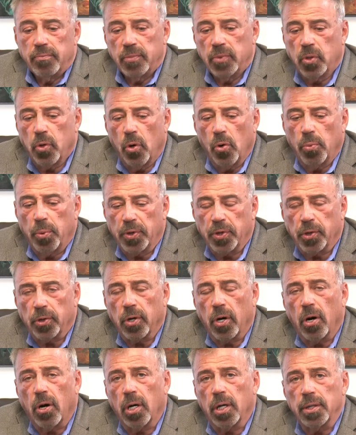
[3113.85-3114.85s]
Go with your
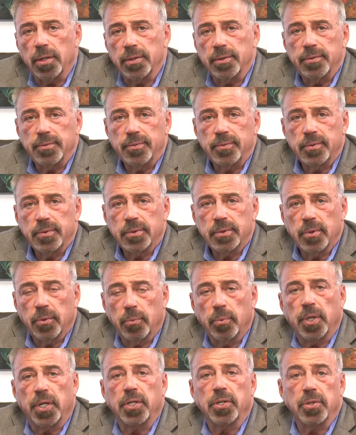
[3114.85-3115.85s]
heart.
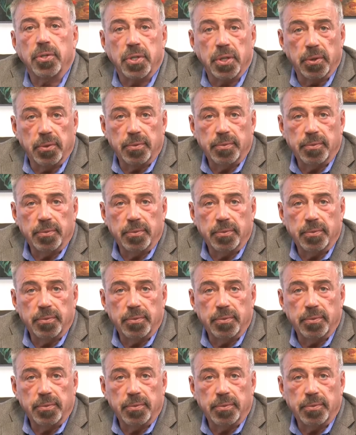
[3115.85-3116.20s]
What do you do?